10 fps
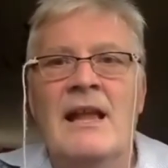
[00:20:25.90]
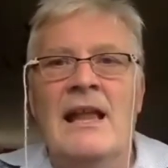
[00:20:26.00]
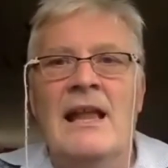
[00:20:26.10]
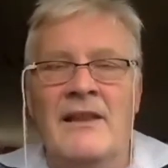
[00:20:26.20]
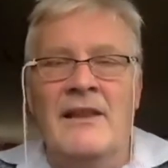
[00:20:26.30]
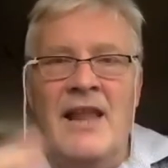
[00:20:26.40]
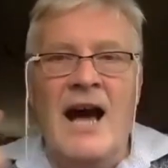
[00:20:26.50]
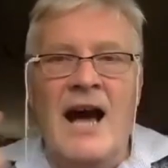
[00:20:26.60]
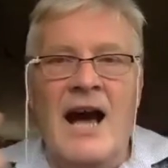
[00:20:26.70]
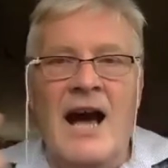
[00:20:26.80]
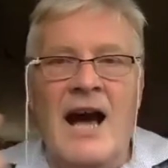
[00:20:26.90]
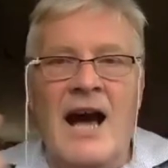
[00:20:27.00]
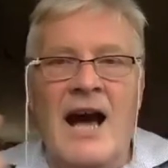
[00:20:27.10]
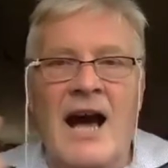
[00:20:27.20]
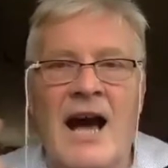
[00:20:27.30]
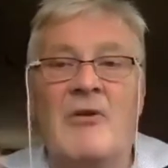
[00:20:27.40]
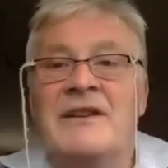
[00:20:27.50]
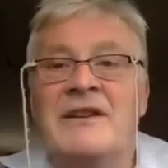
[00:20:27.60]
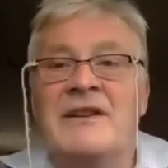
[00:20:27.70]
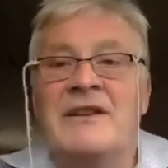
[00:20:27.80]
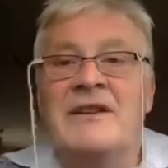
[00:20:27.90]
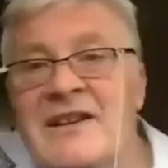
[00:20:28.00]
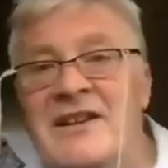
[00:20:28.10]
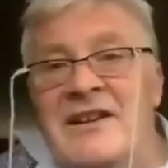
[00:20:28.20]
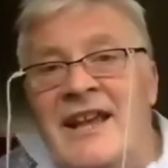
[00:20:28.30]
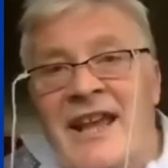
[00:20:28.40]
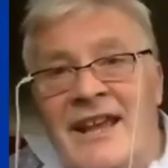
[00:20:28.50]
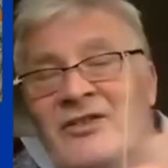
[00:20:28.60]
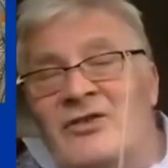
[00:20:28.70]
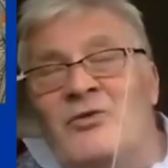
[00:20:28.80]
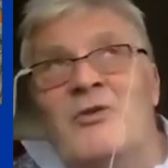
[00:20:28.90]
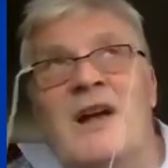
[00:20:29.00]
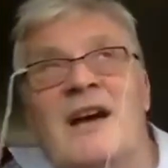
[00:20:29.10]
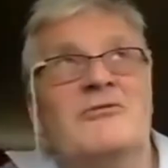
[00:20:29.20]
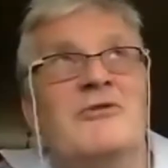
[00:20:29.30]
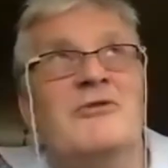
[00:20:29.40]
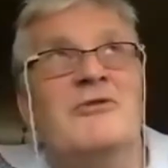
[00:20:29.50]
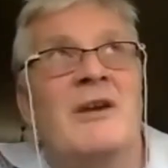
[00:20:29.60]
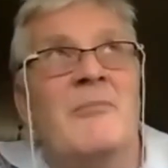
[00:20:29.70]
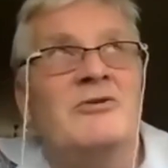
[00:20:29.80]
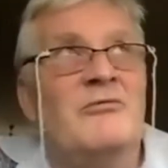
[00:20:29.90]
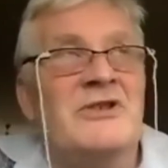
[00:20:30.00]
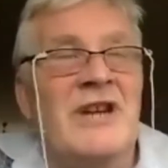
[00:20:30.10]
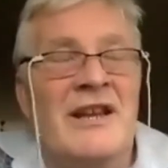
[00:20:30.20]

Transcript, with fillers: Now, another thing I find interesting here again, the school I told you about,